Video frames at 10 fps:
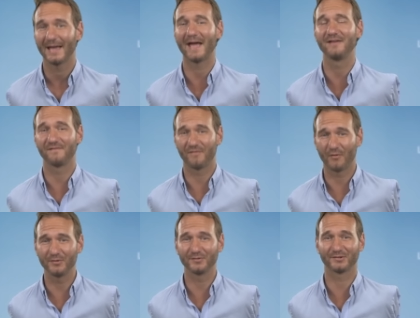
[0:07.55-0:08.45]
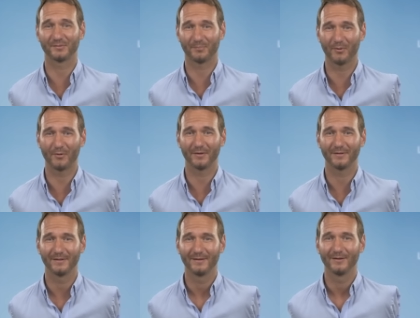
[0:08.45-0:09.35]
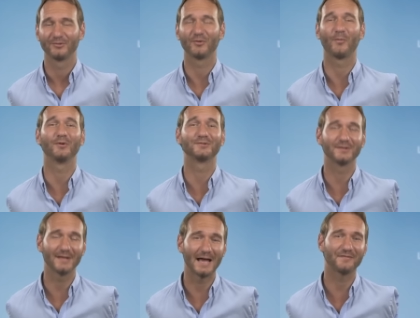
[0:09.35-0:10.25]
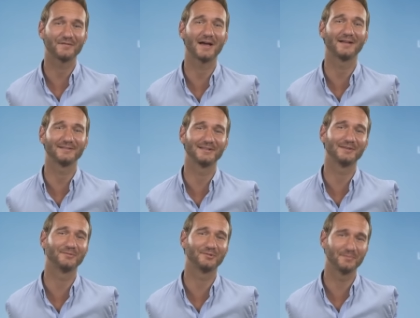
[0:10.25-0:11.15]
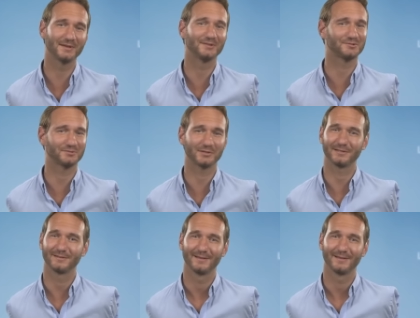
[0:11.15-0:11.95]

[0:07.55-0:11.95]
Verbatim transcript: and for your support towards Life Without Limbs Ministry.